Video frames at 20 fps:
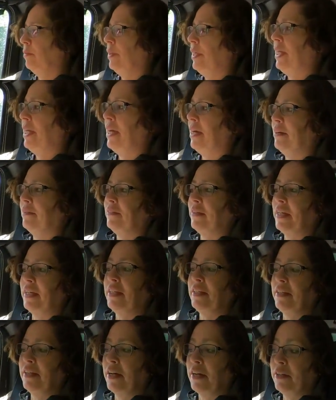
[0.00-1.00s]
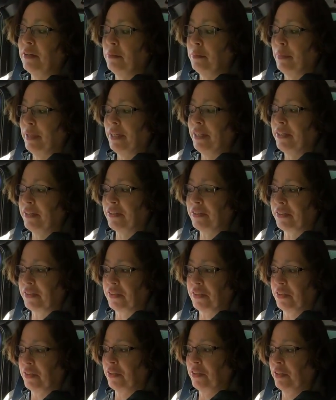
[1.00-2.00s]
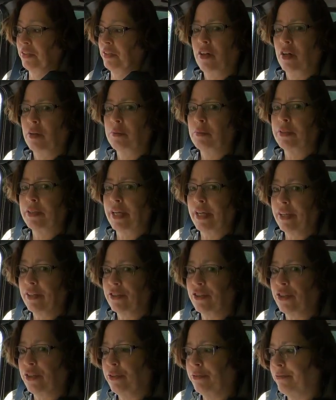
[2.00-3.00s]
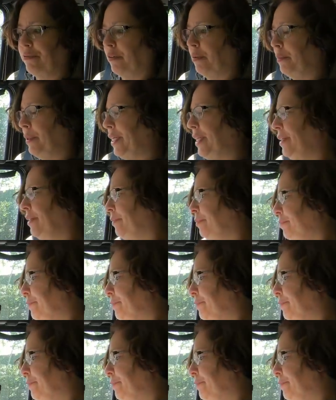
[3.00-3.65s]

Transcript: We have a nut mix, caramel cashew for me.